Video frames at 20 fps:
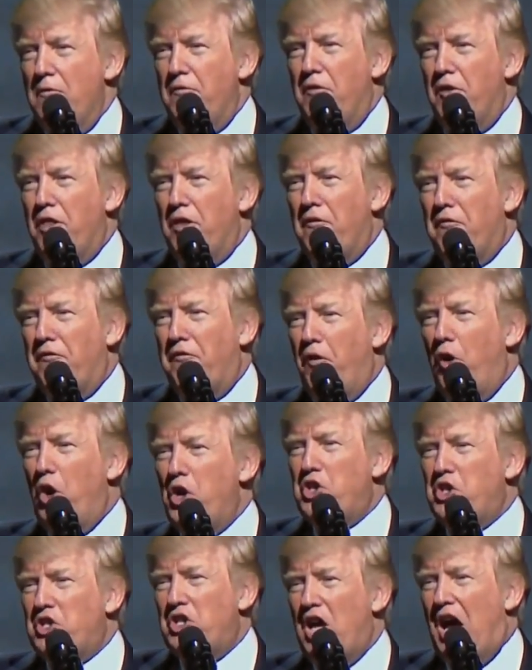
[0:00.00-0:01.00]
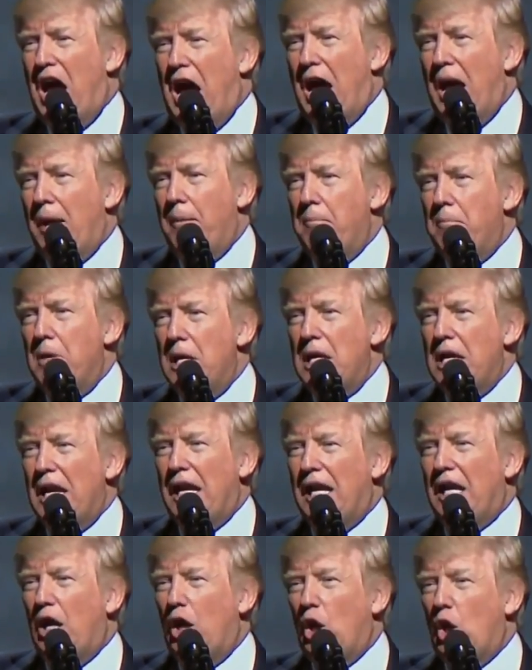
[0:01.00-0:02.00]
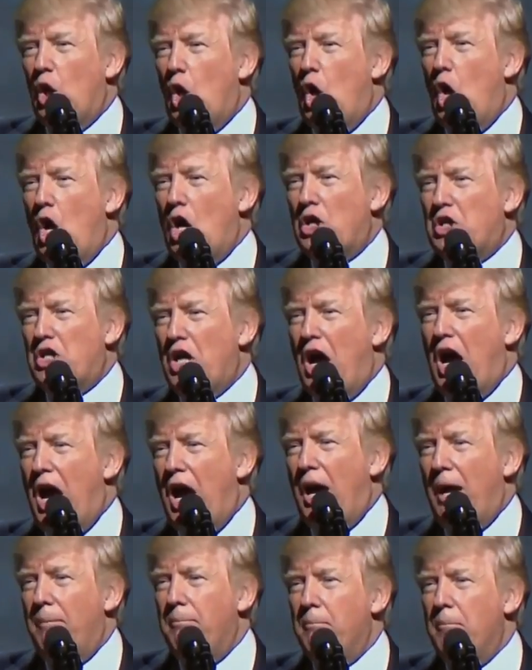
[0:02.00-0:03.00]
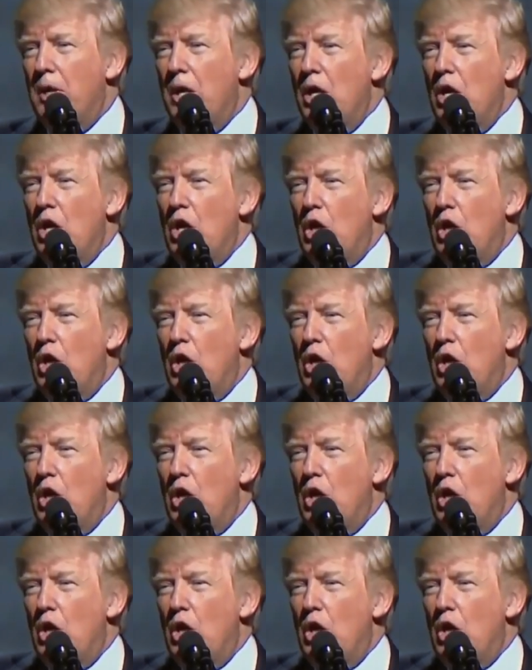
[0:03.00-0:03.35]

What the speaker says: For the first time in a long time,